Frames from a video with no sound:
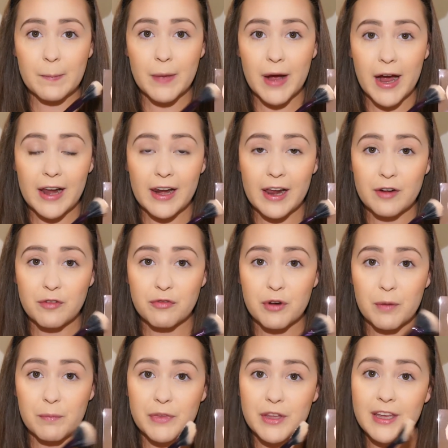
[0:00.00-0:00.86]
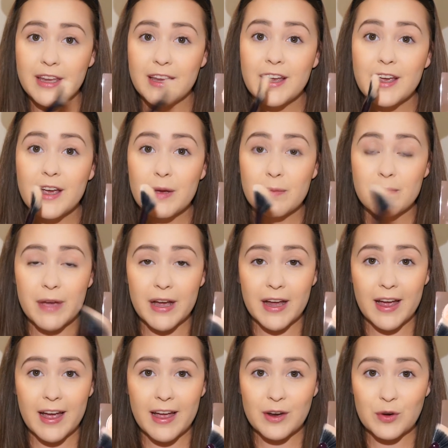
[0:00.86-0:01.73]
highlight from the
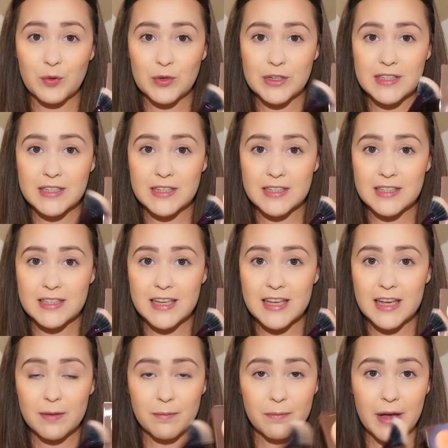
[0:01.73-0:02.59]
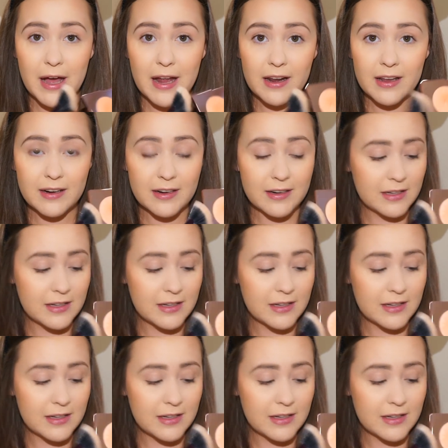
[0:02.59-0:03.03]
Becca and Chrissy Teigen palette.